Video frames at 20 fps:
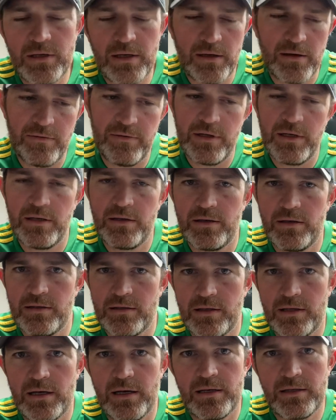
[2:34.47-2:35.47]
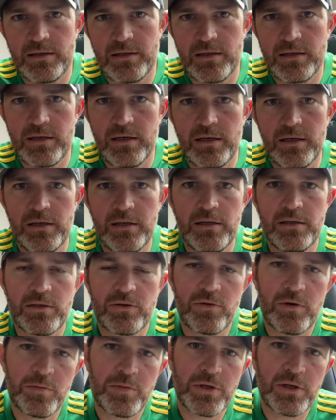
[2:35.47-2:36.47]
I'll give details of that, as I say, in the
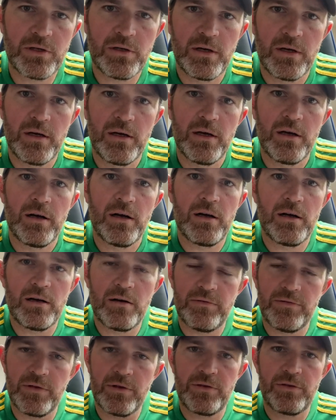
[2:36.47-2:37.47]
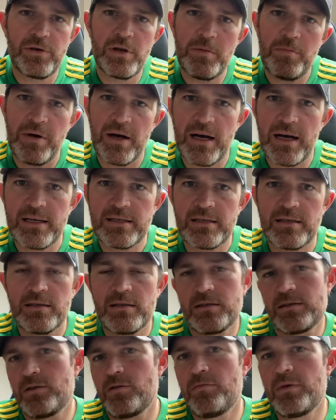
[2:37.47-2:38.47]
description, of the three
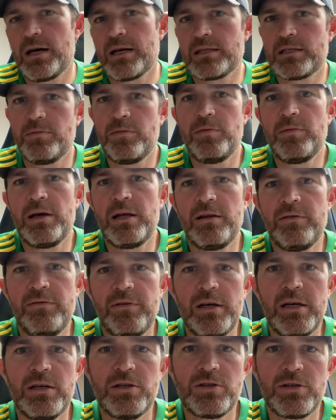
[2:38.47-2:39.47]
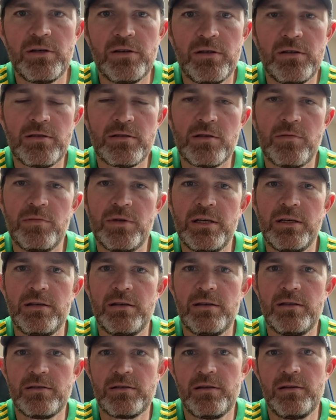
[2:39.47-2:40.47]
passes, their maximum elevation, and some
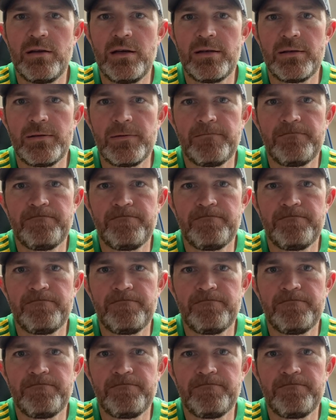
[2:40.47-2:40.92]
details on that.